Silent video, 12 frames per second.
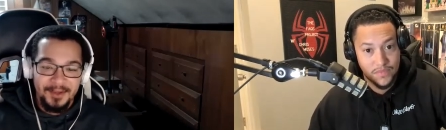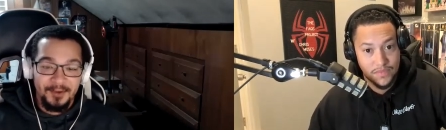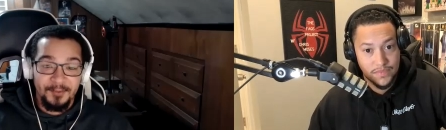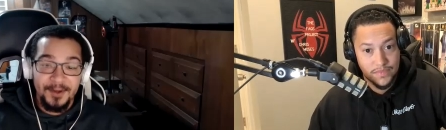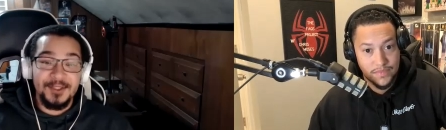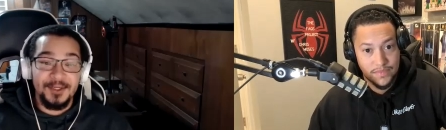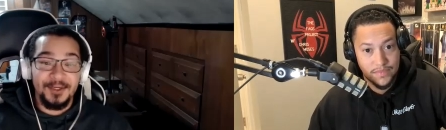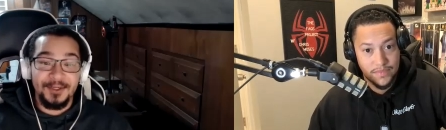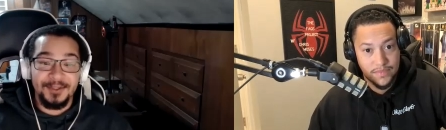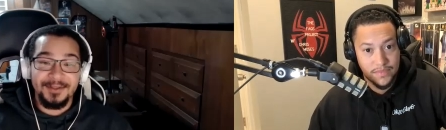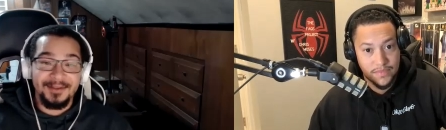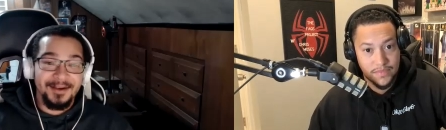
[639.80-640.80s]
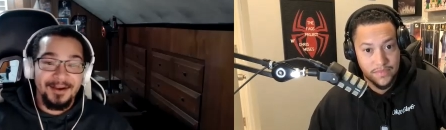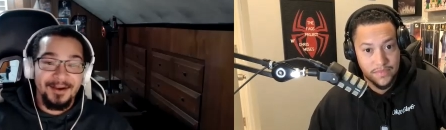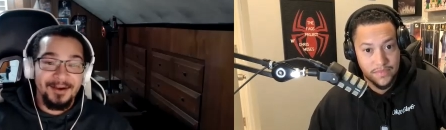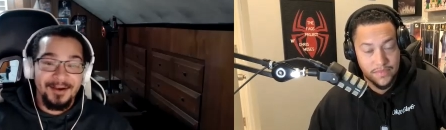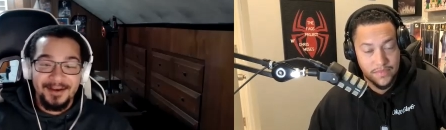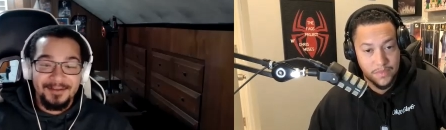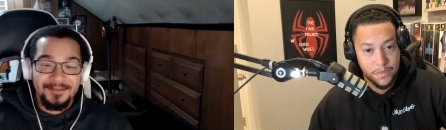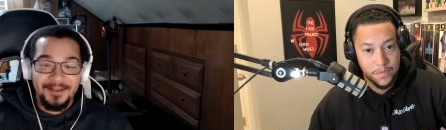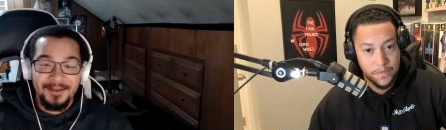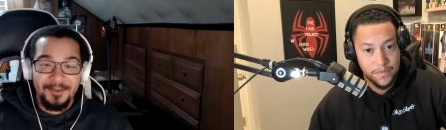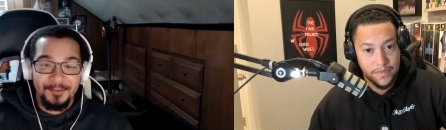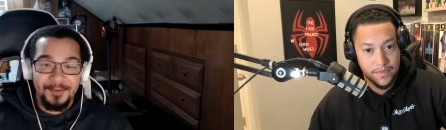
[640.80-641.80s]
Speaker 1: the original like are any of them
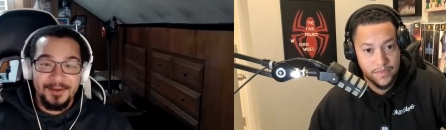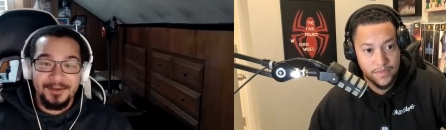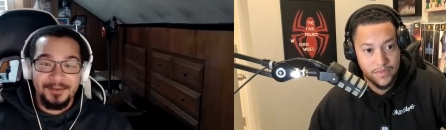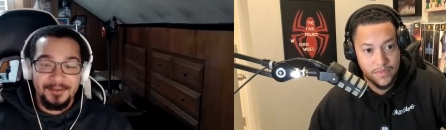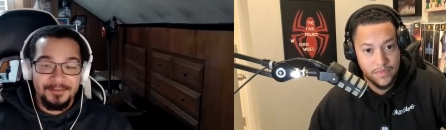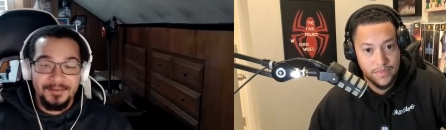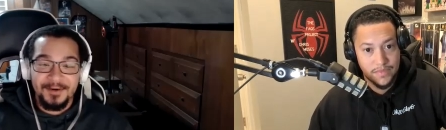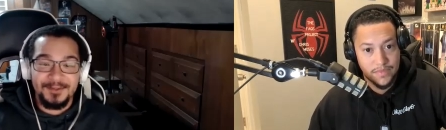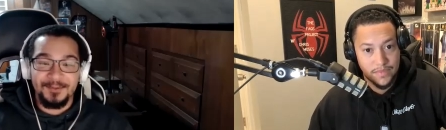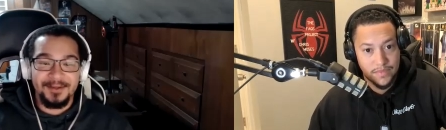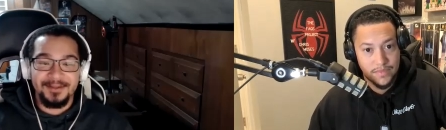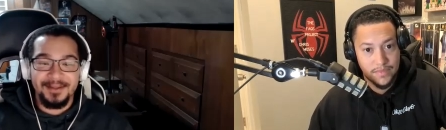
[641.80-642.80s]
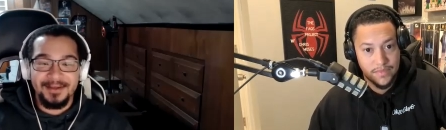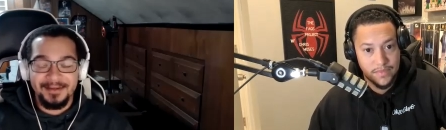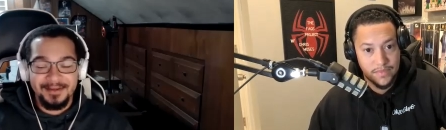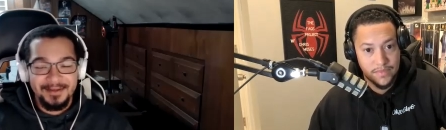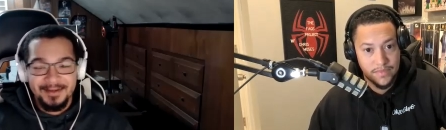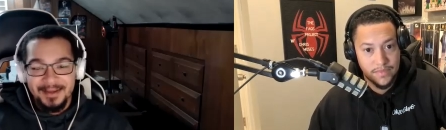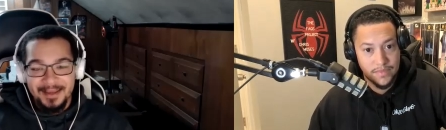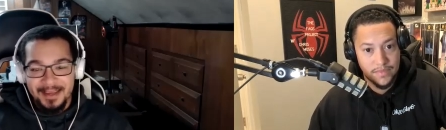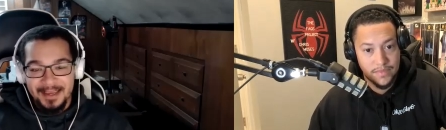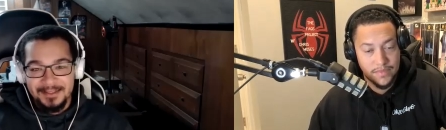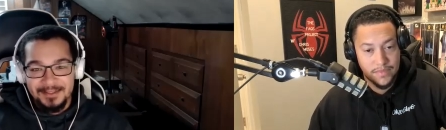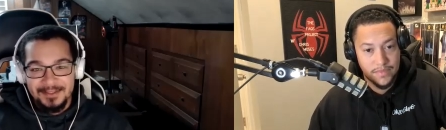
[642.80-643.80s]
the real the first one like
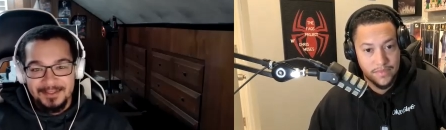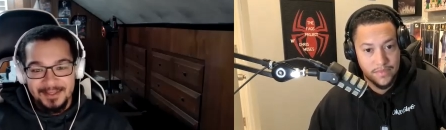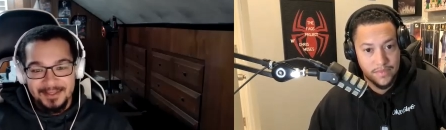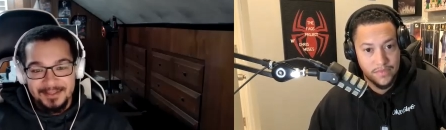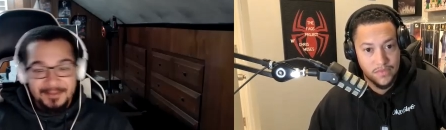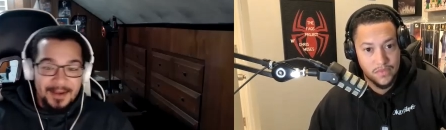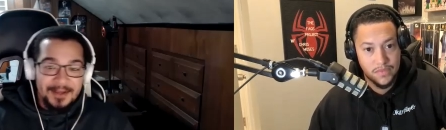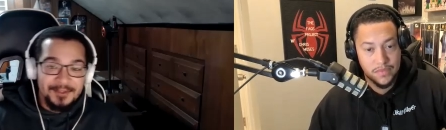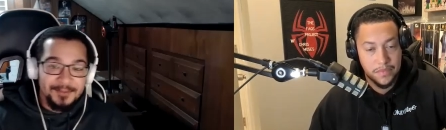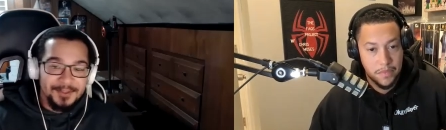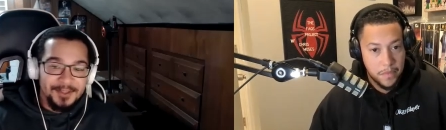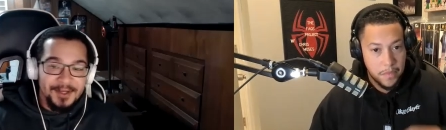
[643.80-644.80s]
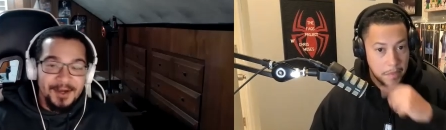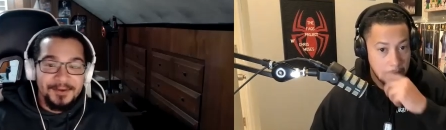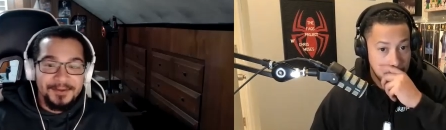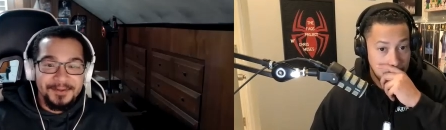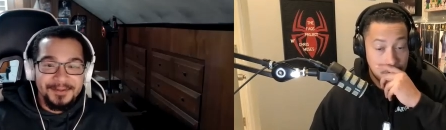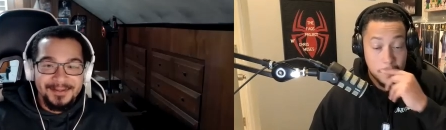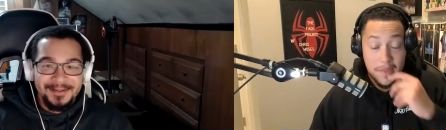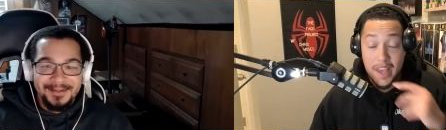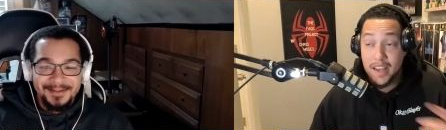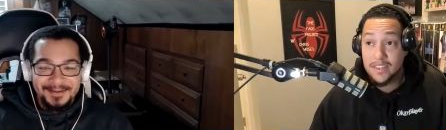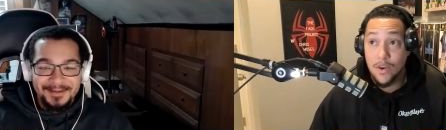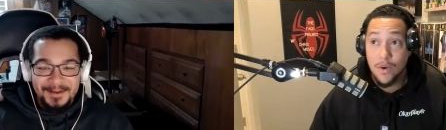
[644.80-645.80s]
it's it's impossible to know
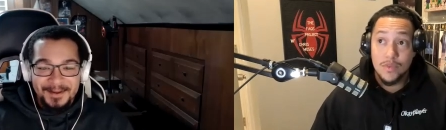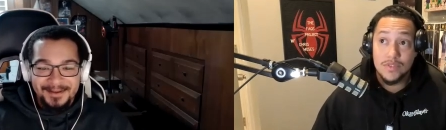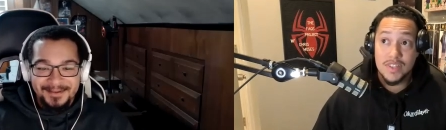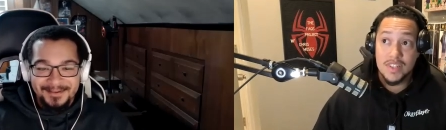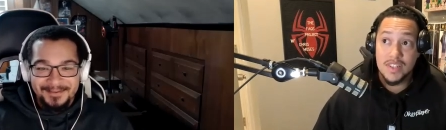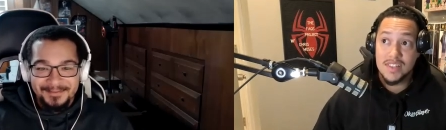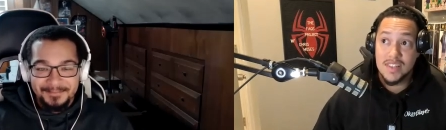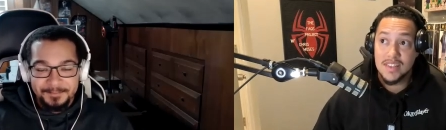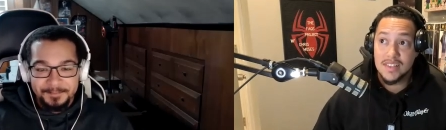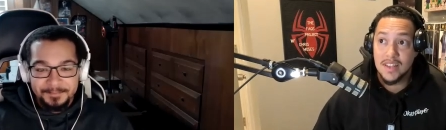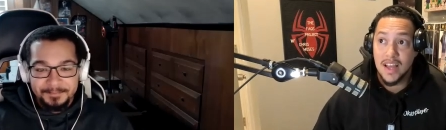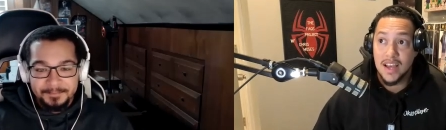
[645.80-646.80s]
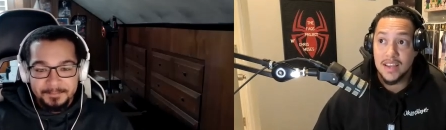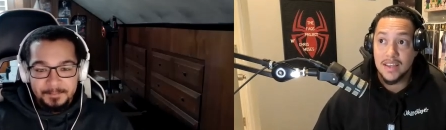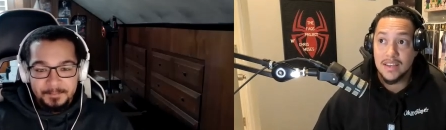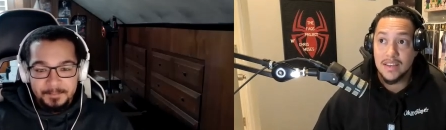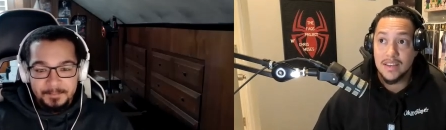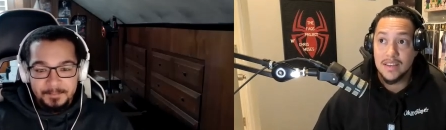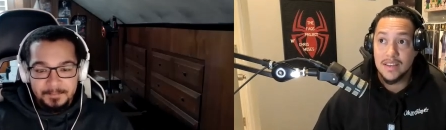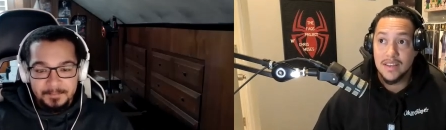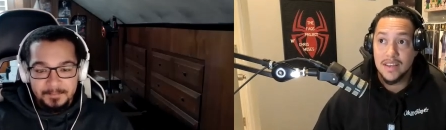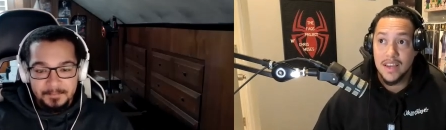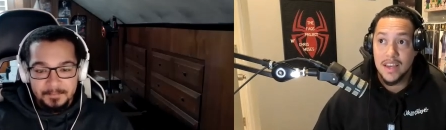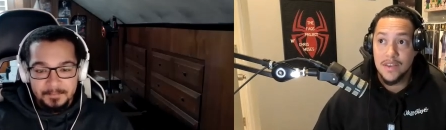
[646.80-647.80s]
Speaker 2: yeah it's almost in a sense of like
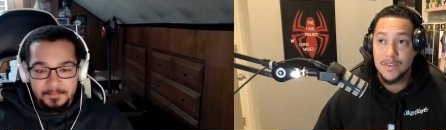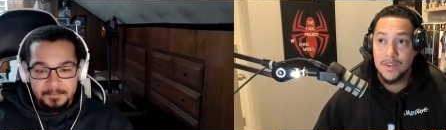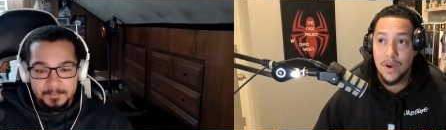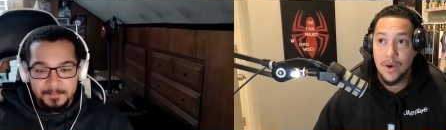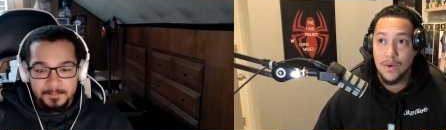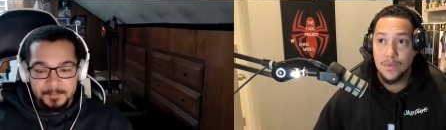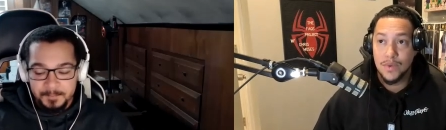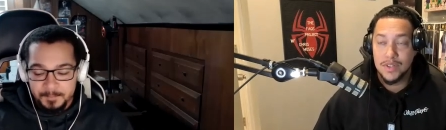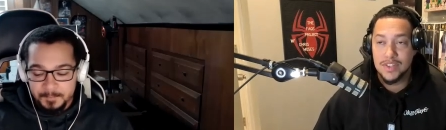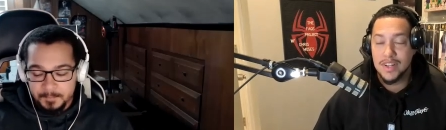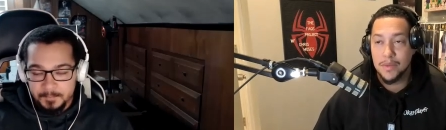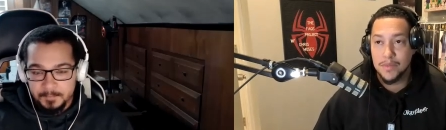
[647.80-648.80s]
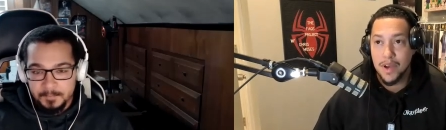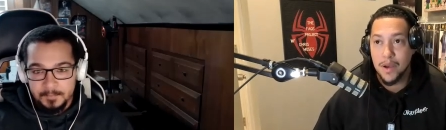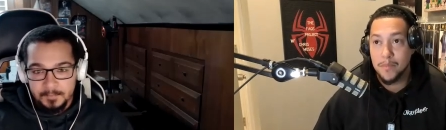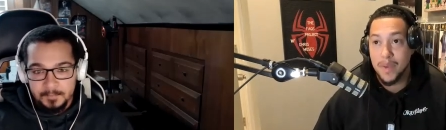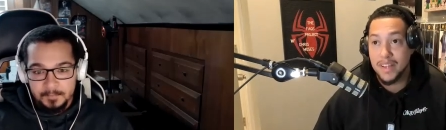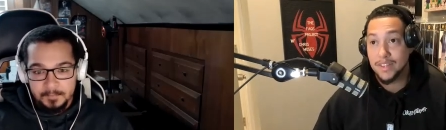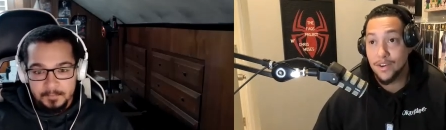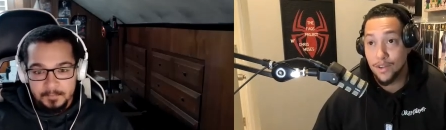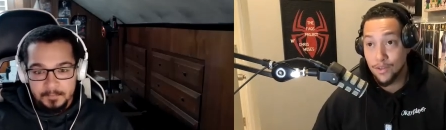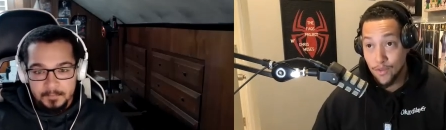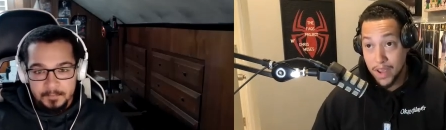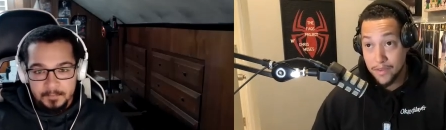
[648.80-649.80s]
even though well shit i'm, I'm about to
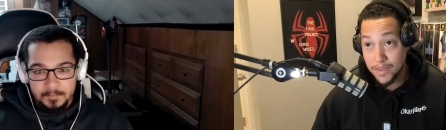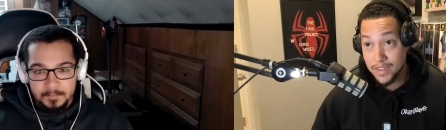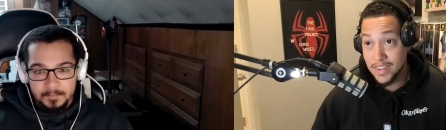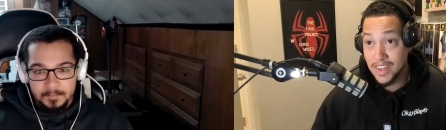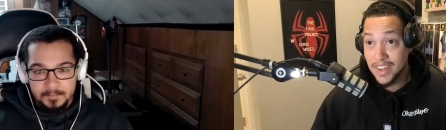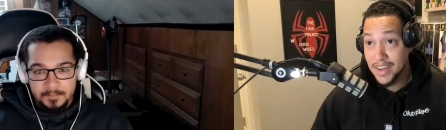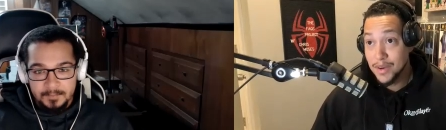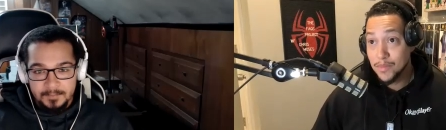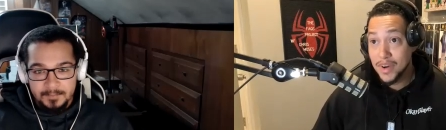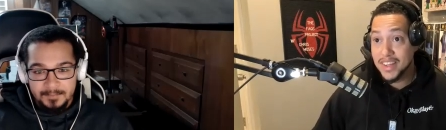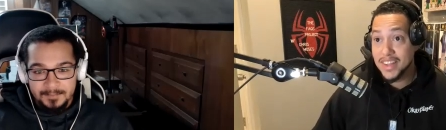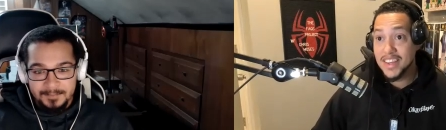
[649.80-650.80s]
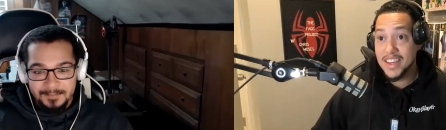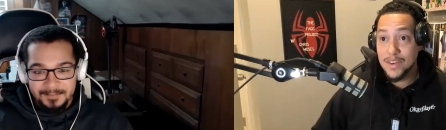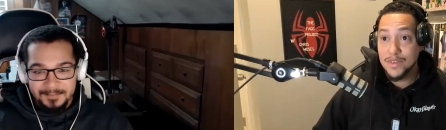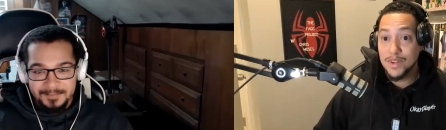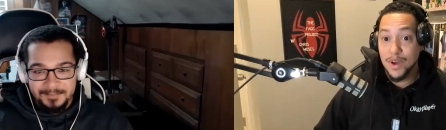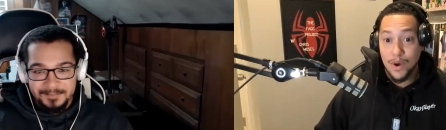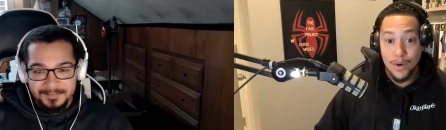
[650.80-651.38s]
call her rava but even